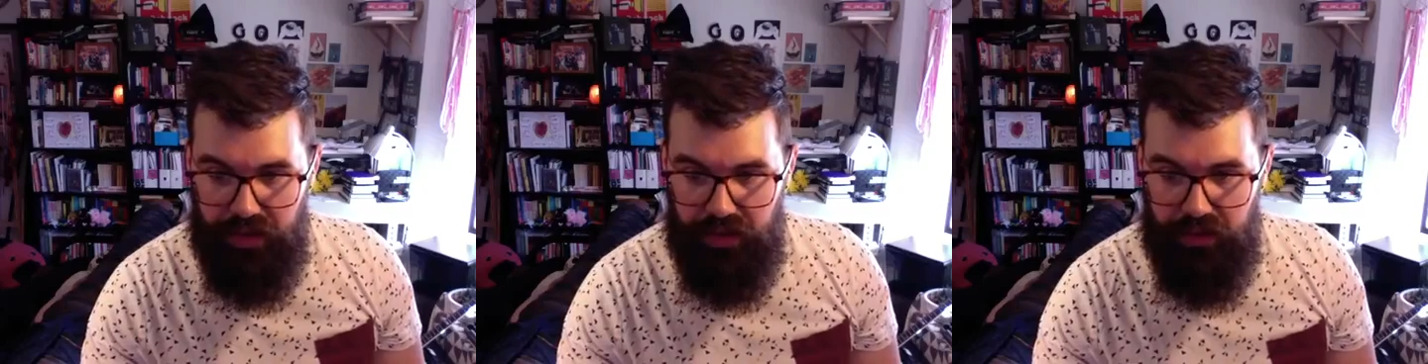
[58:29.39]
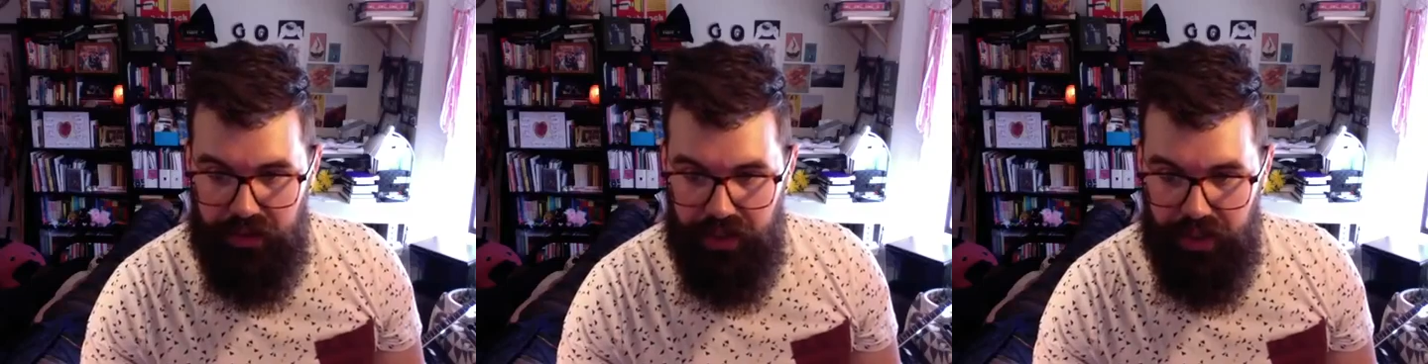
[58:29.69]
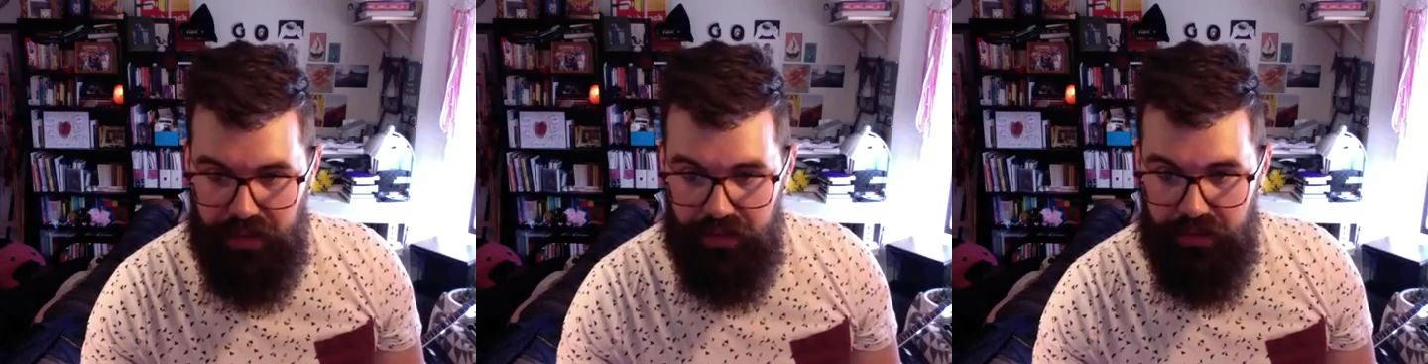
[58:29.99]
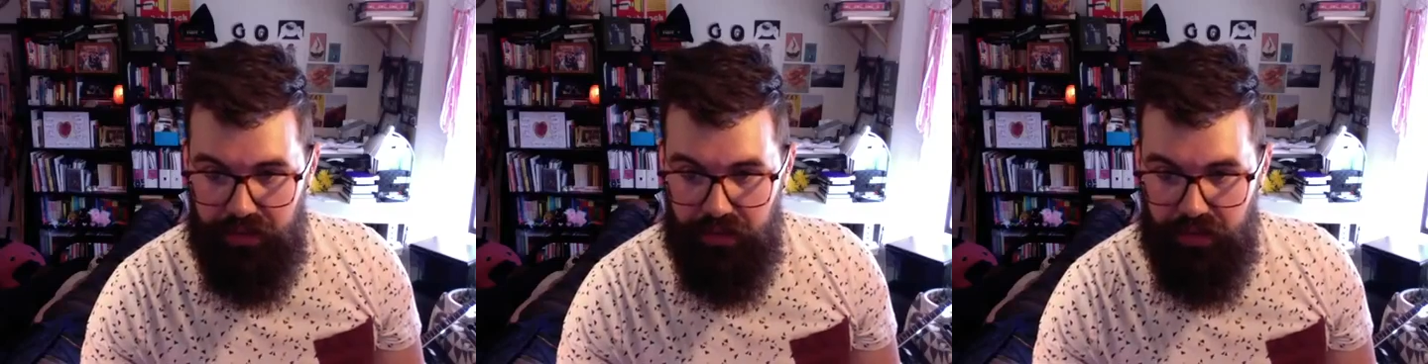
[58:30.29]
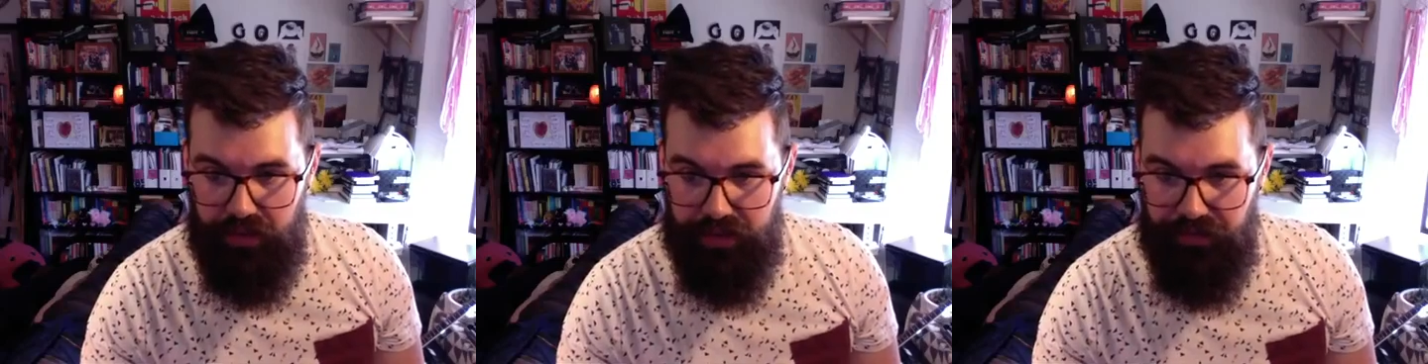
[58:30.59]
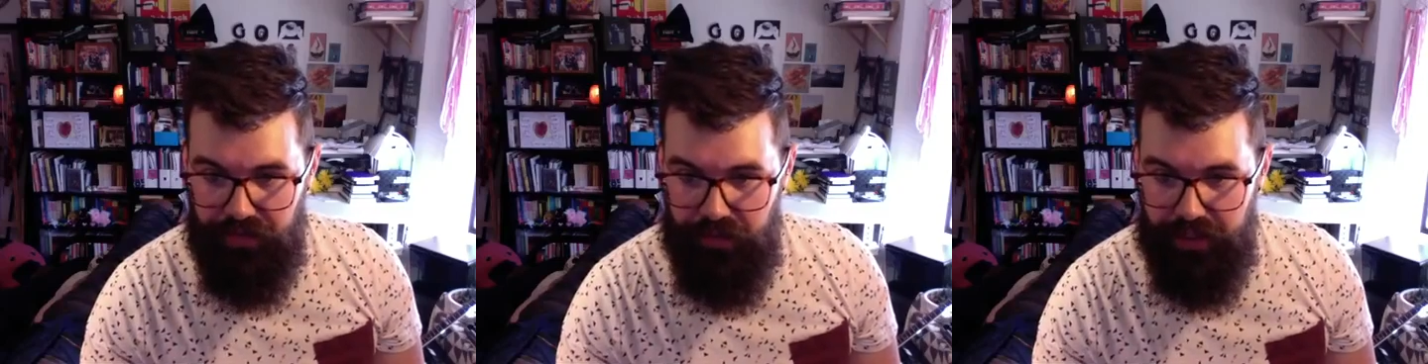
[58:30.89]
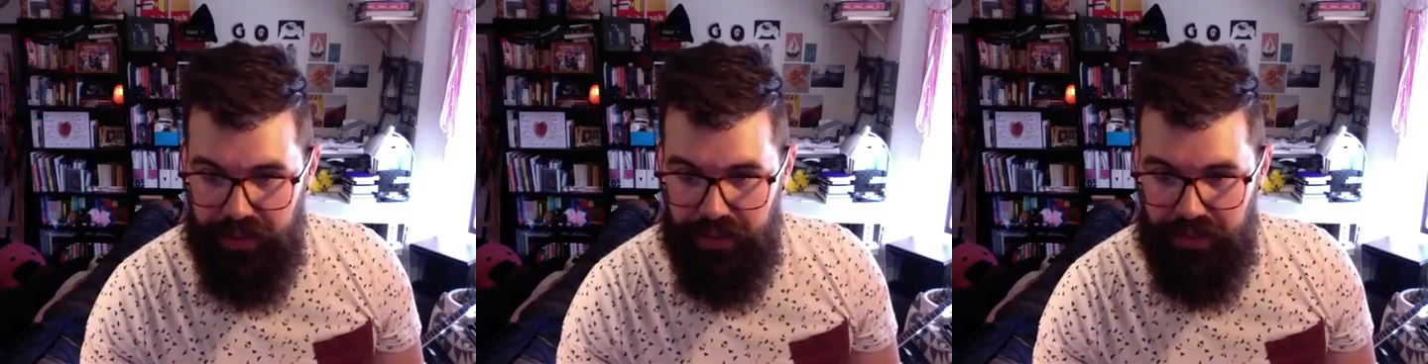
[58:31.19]
Oh, there's a few
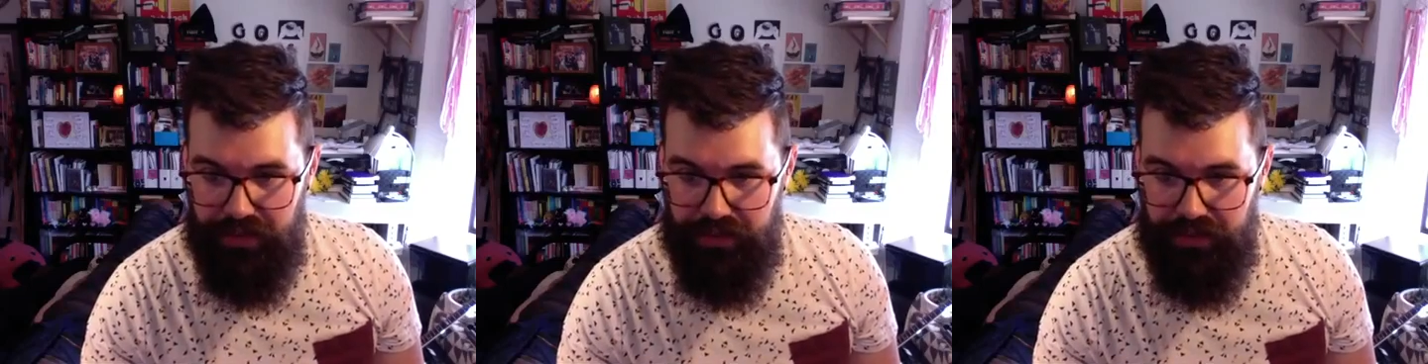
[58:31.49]
here.